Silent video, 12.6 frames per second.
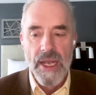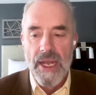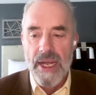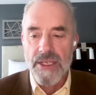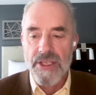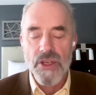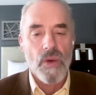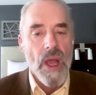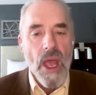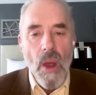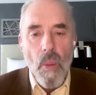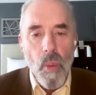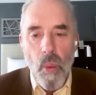And so
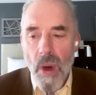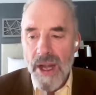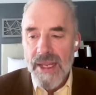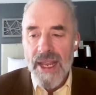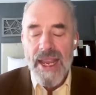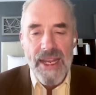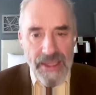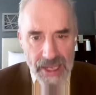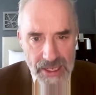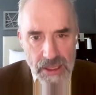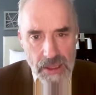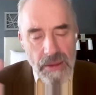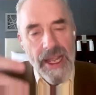what,
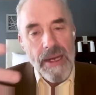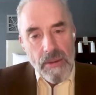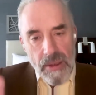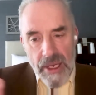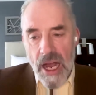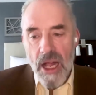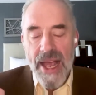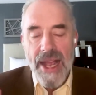I'll